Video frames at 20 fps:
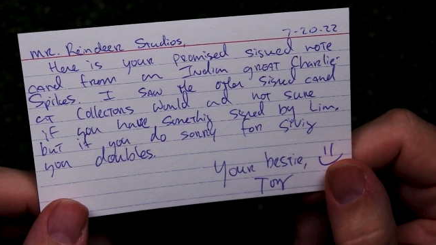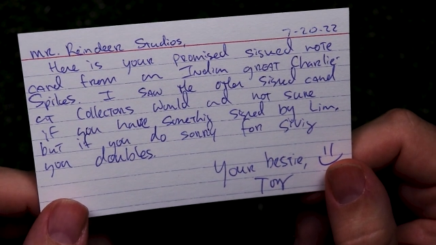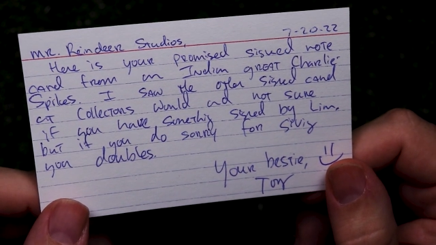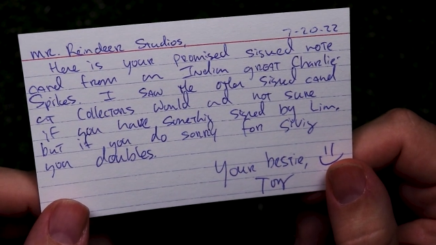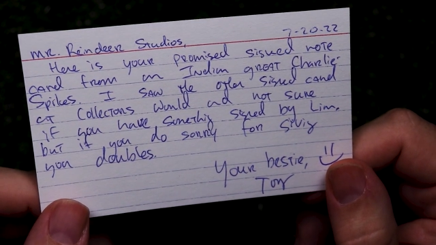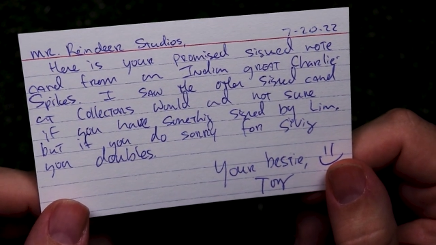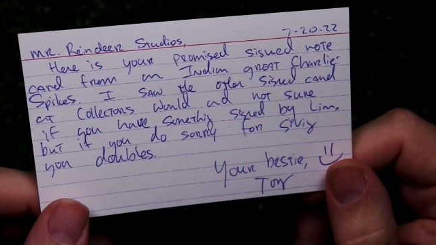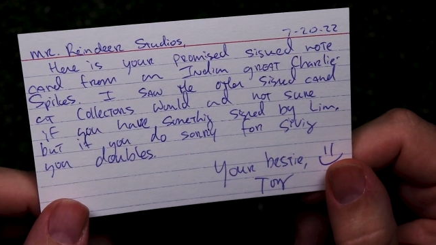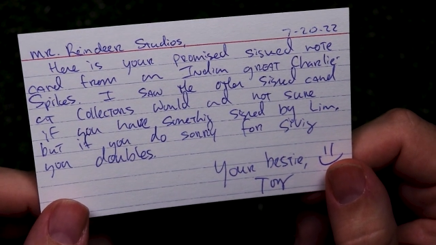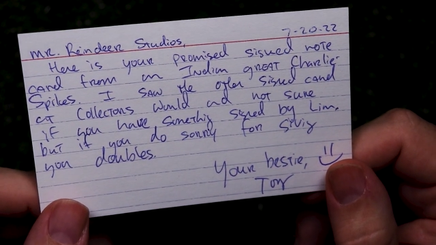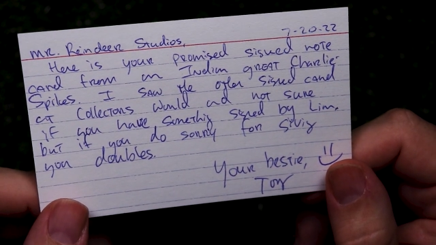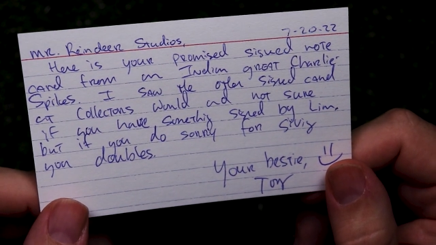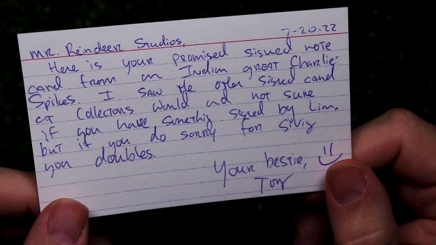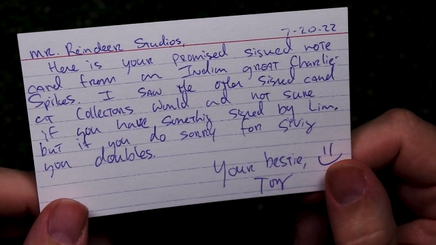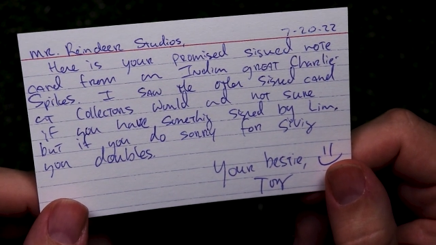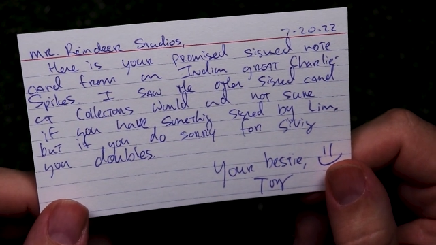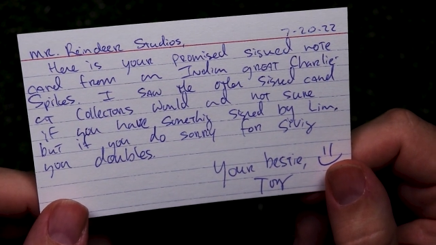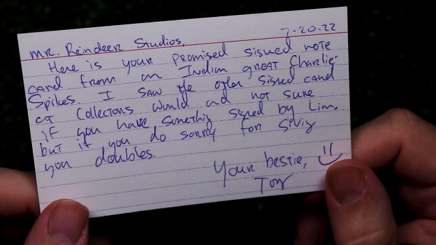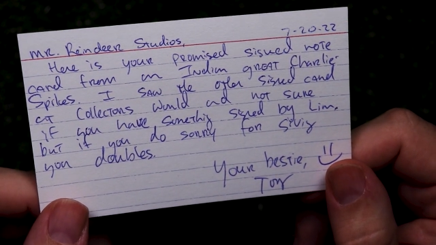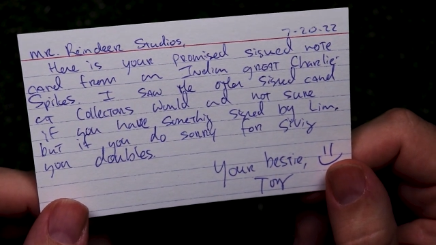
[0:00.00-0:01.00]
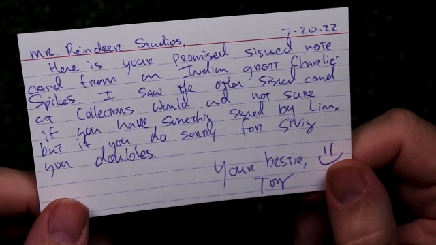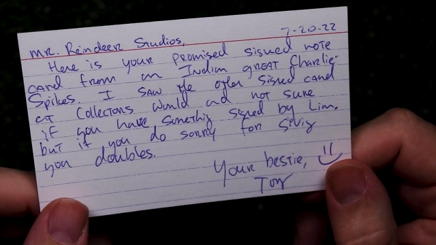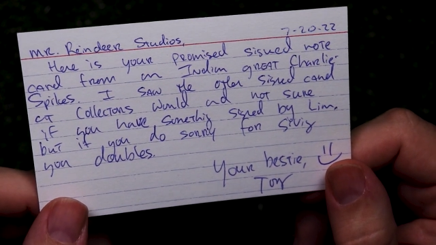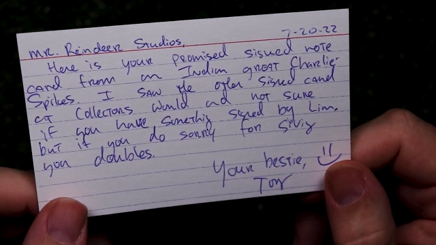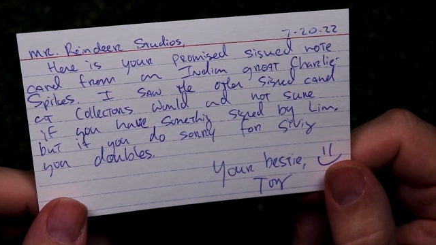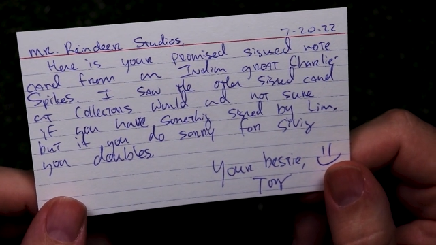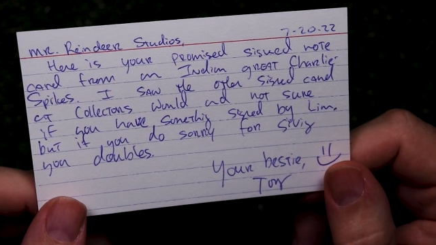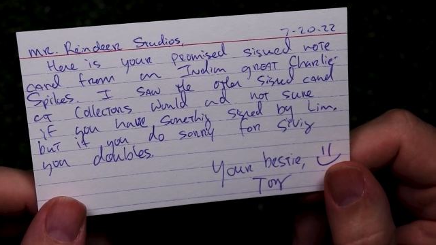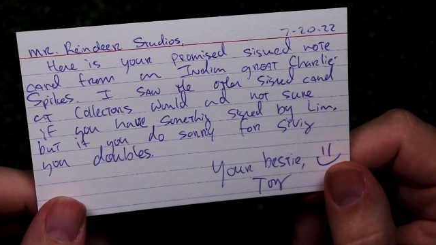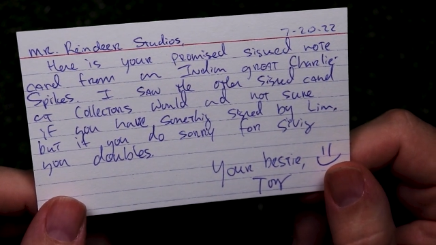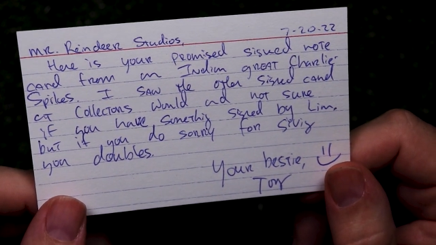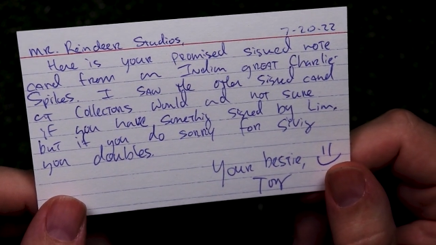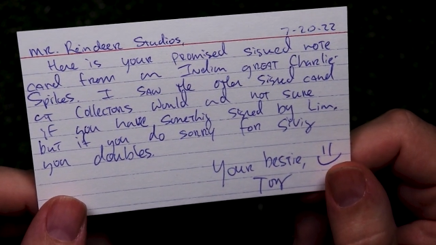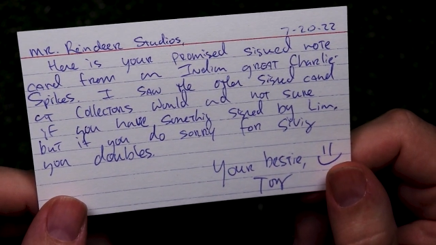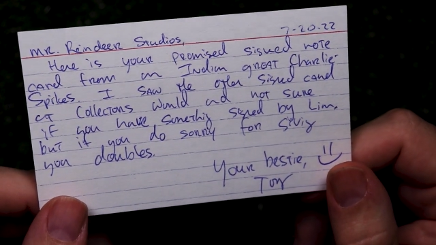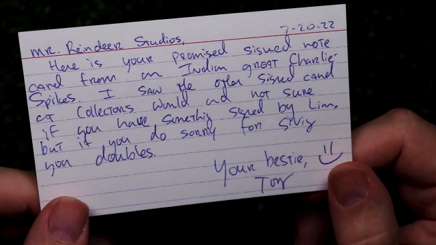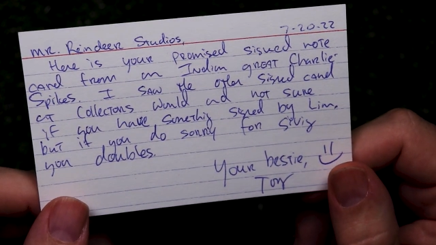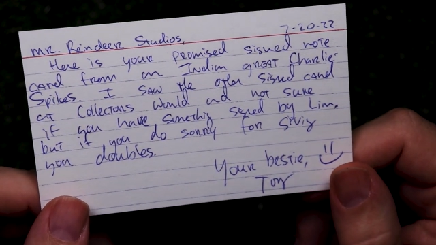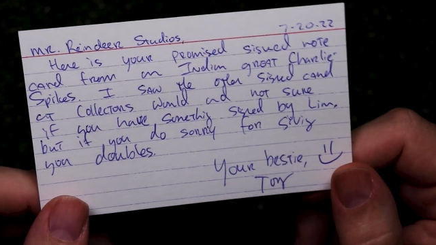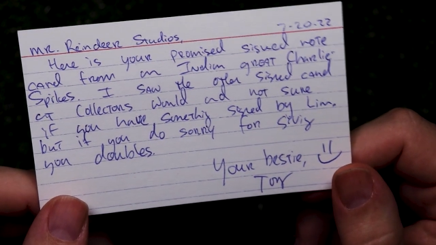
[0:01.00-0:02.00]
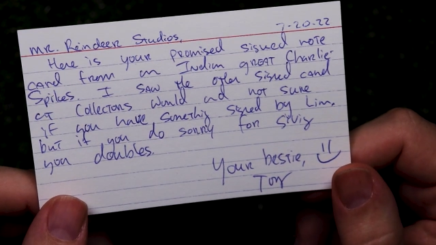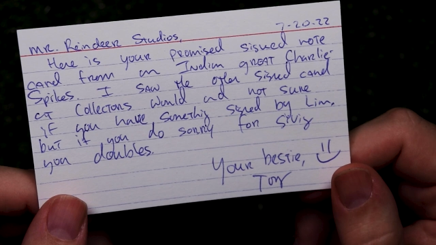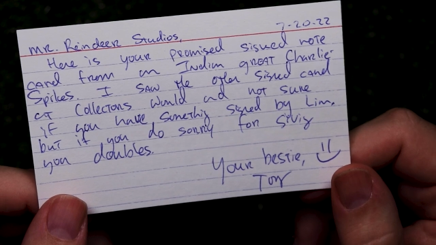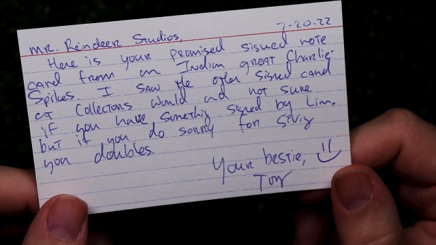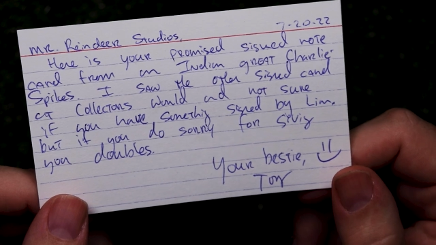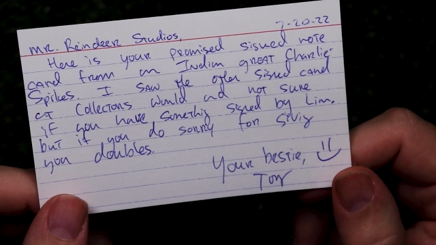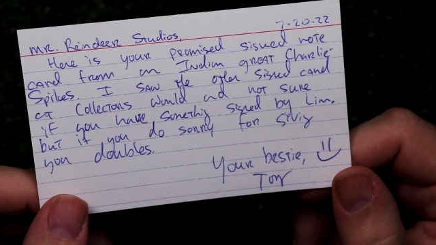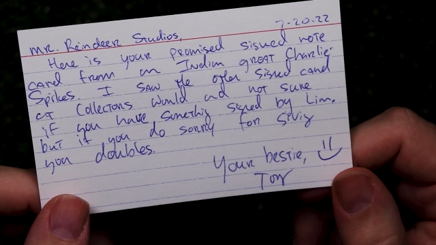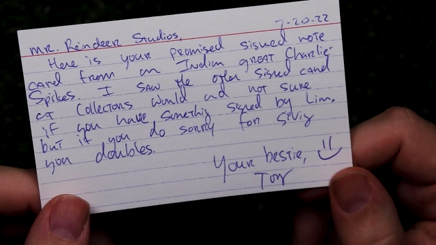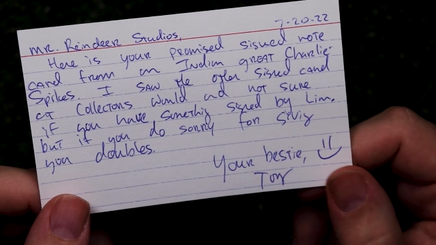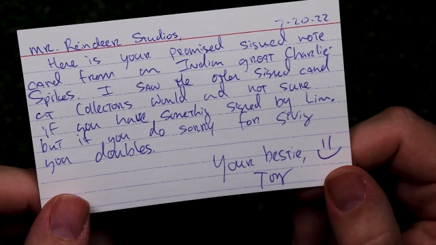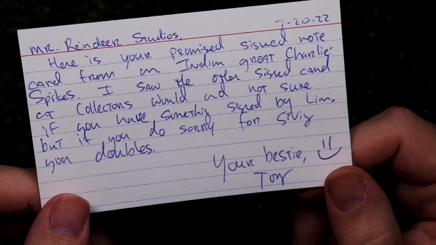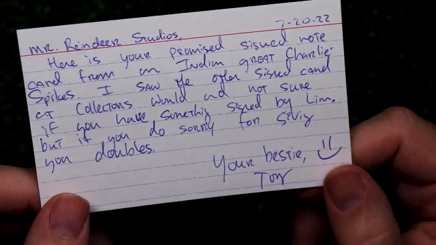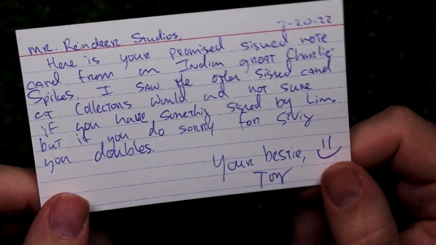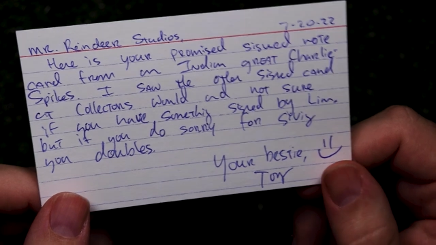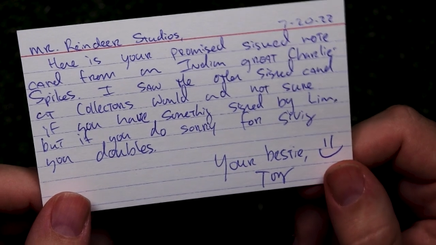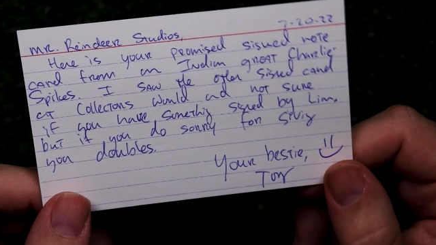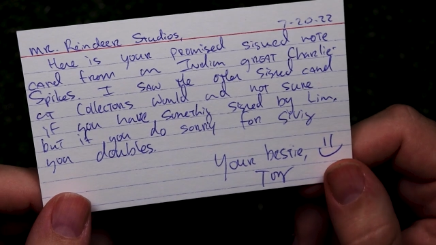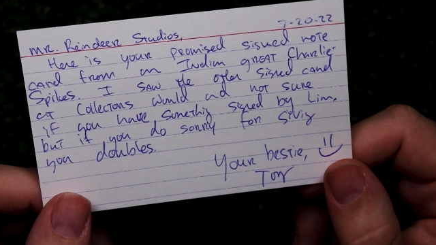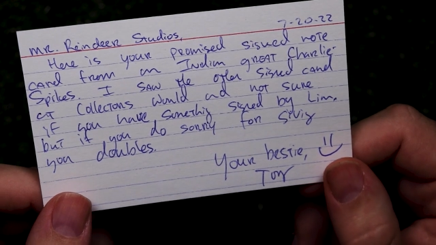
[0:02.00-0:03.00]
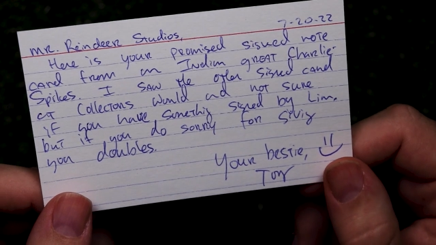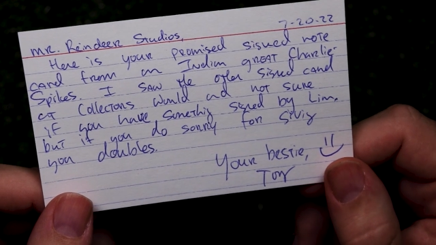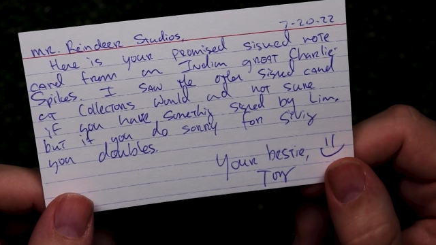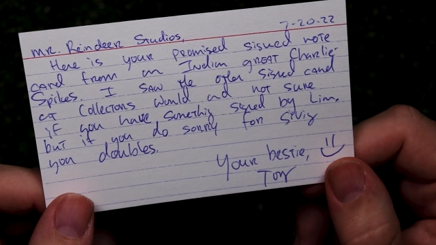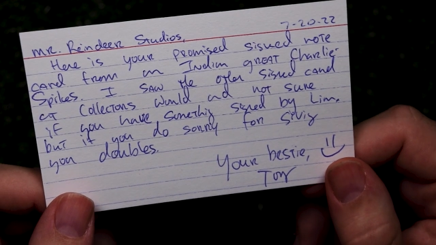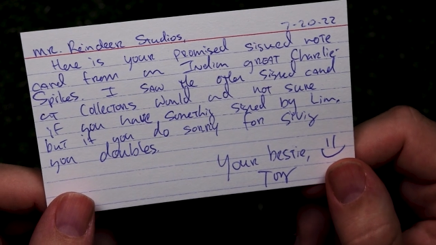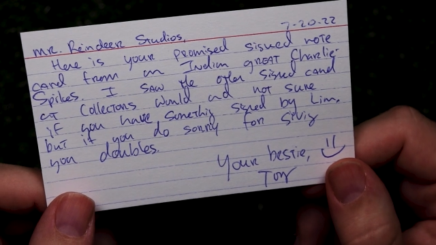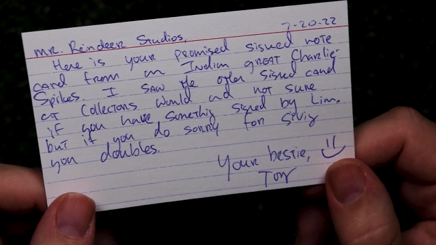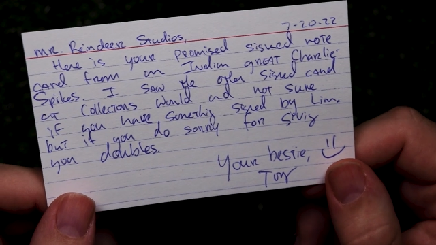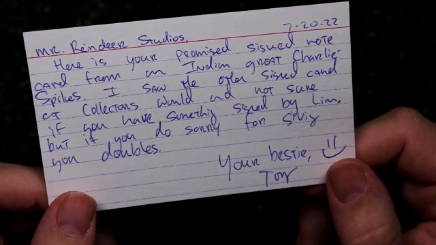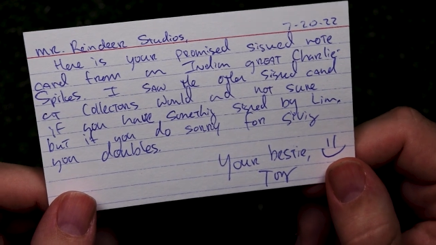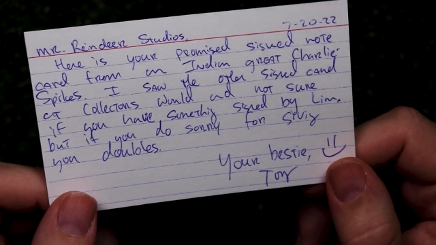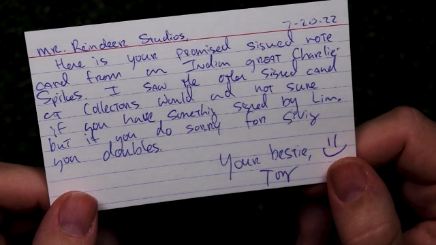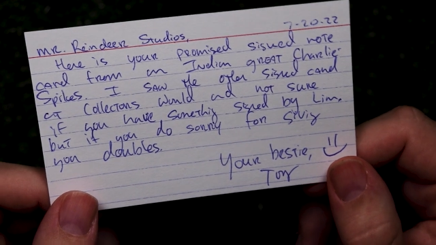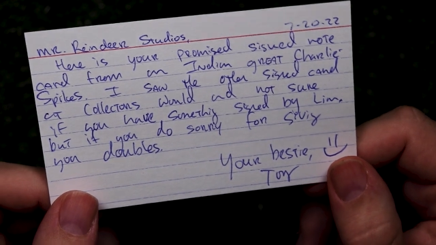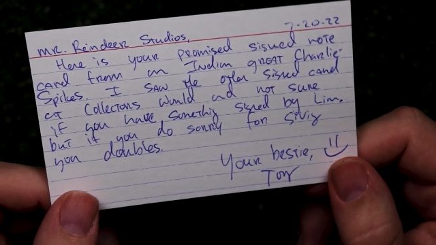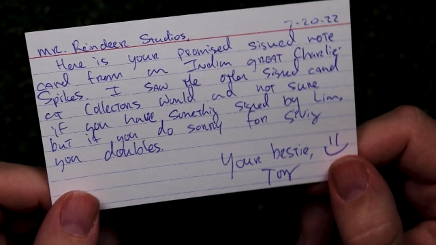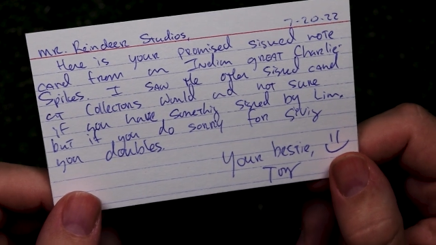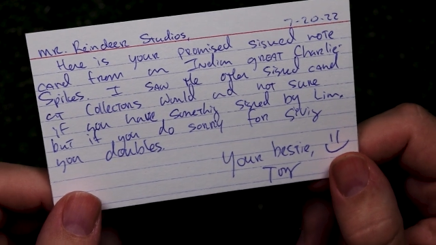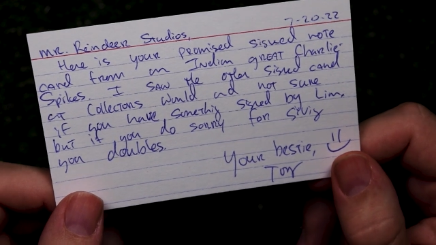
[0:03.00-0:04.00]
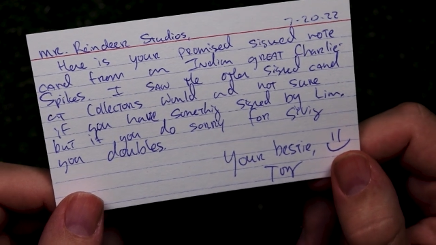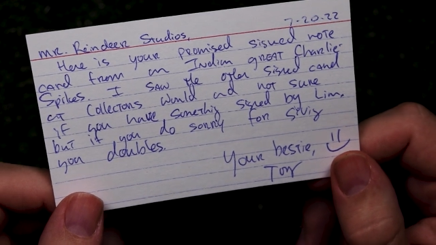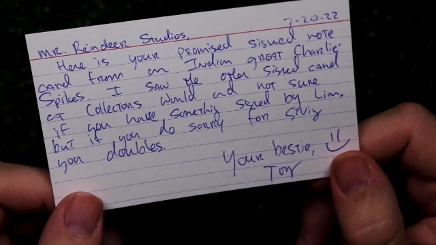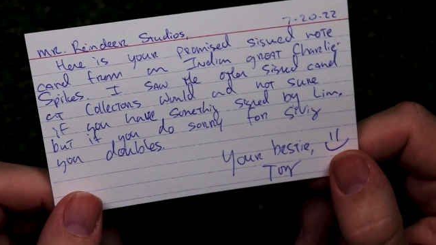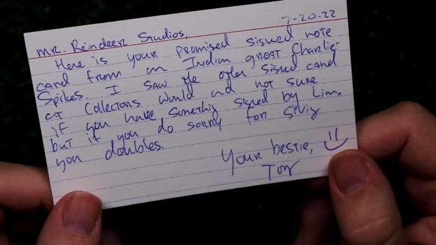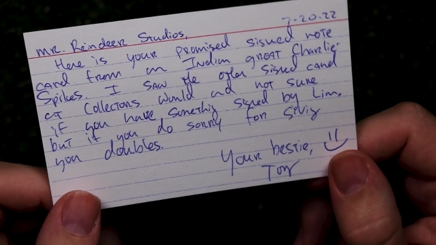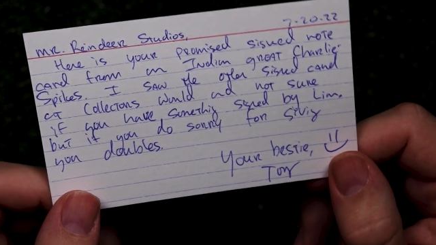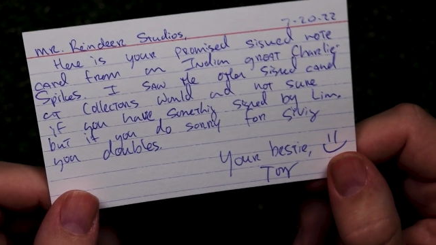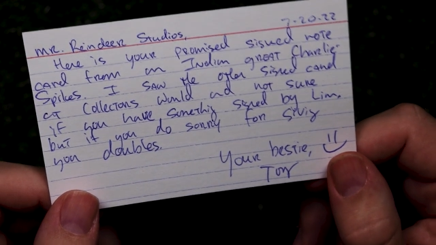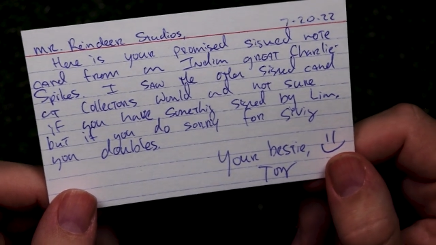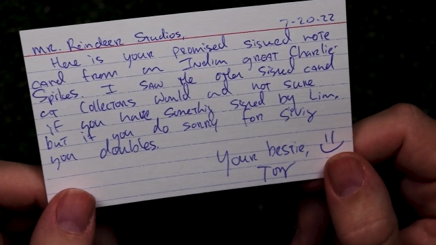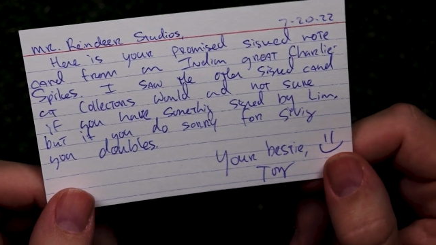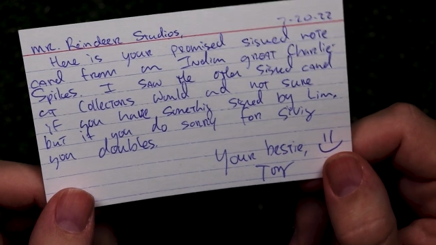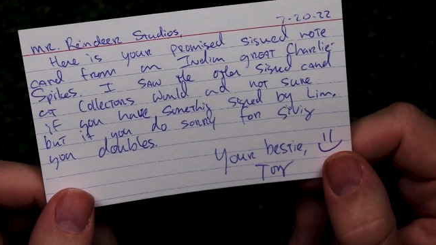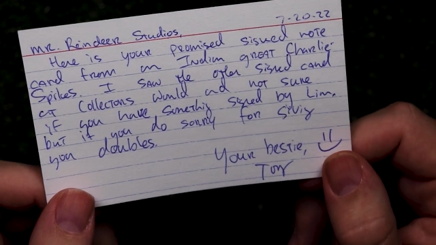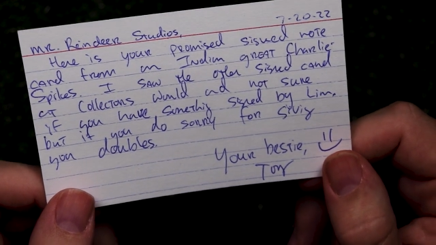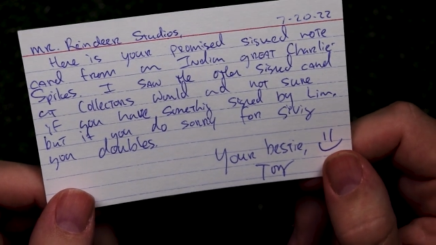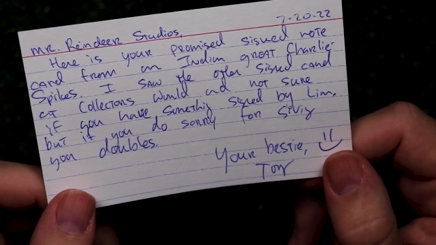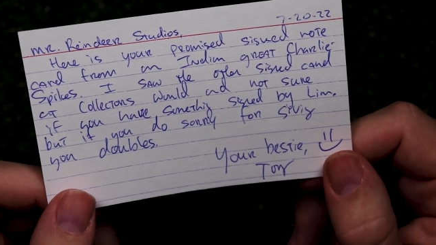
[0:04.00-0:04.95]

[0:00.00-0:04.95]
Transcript: No face is visible, so there are no lips to read.